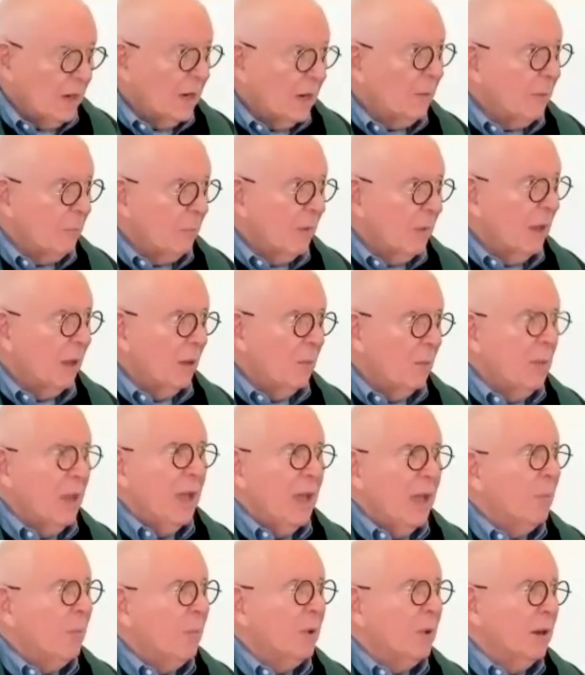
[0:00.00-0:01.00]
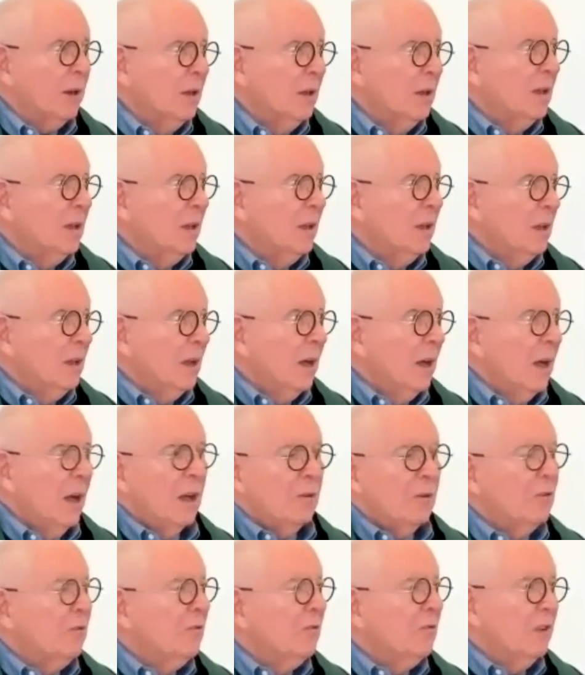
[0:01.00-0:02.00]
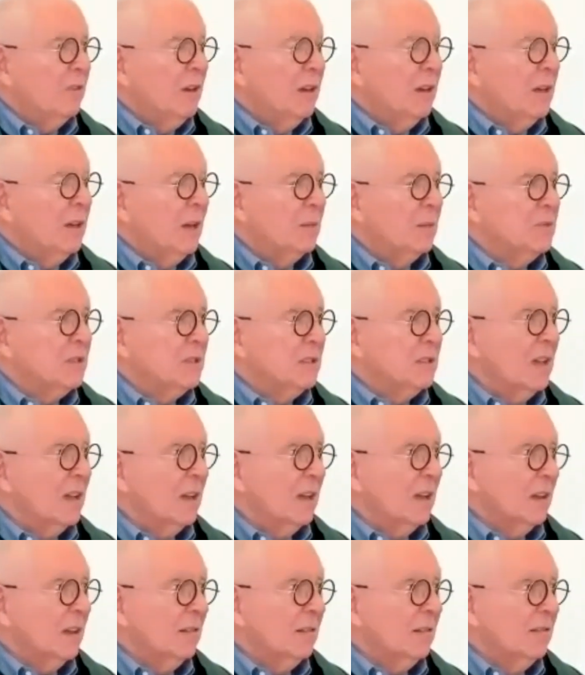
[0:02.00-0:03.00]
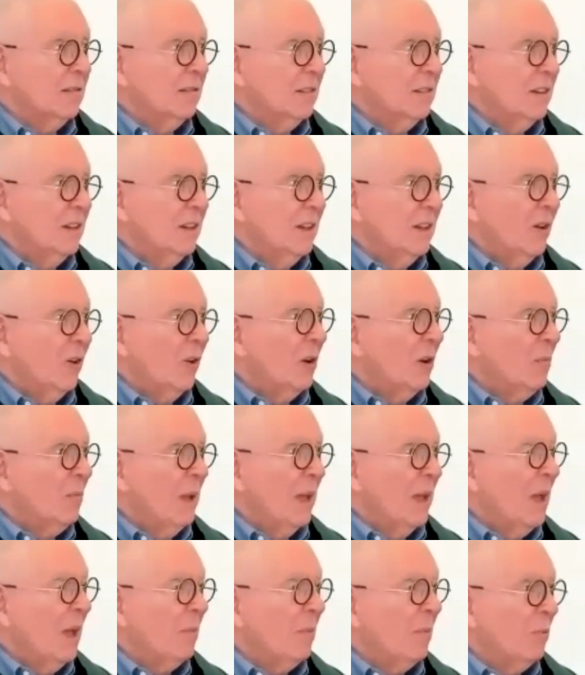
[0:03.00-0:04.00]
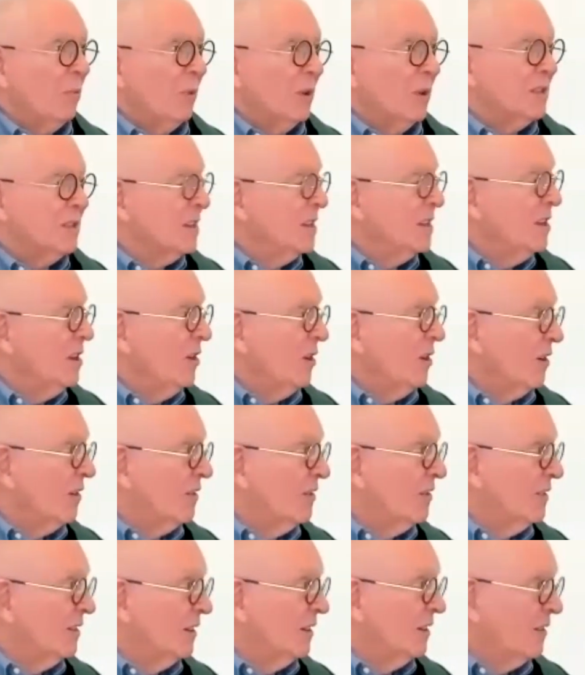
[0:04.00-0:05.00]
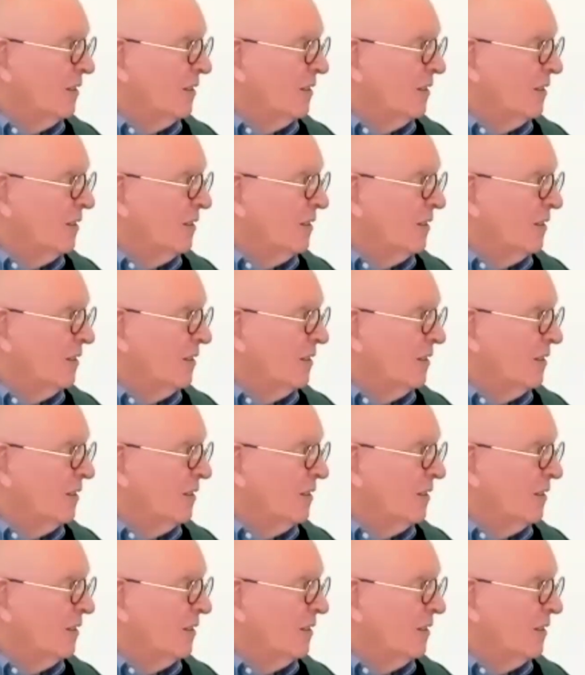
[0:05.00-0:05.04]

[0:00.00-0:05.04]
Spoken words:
And it may happen 150 times a second, or it may happen once a year.